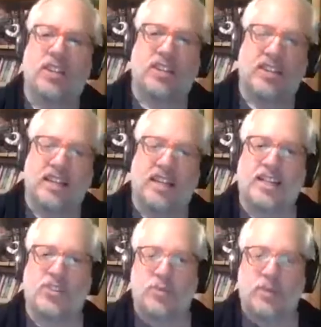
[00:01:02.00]
the
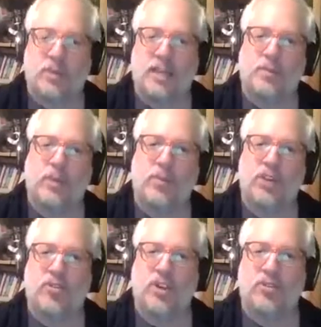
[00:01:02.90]
classroom space maybe
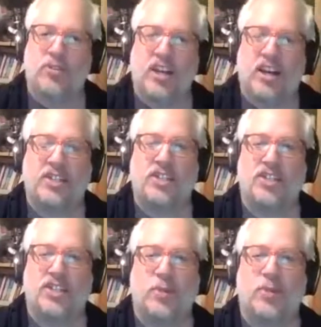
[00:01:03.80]
you're in or the
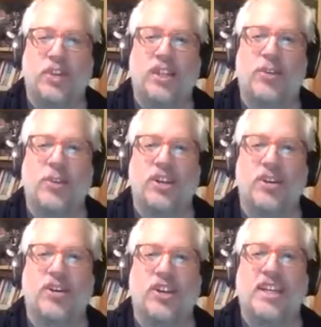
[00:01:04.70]
oxygen you're breathing when
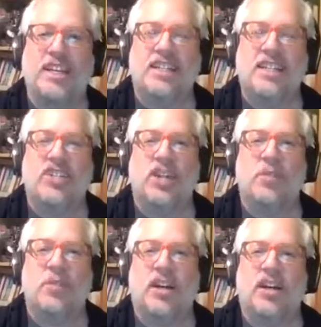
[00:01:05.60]
you're
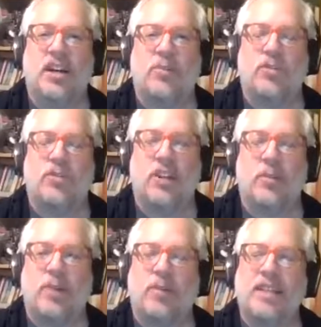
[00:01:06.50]
teaching, but we're talking
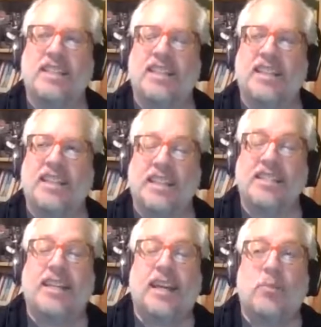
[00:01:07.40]
about basically things
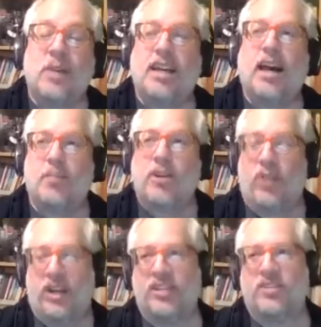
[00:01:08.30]
that can be
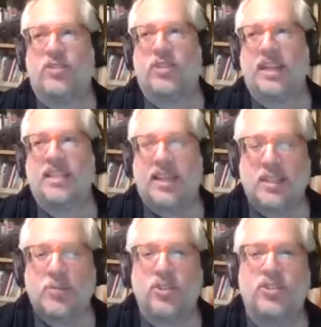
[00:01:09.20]
copyrighted. So like
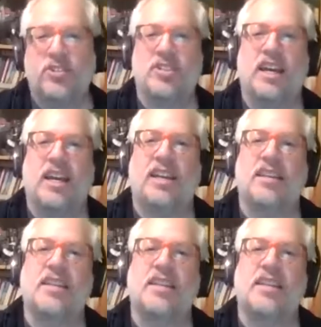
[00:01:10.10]
textbooks and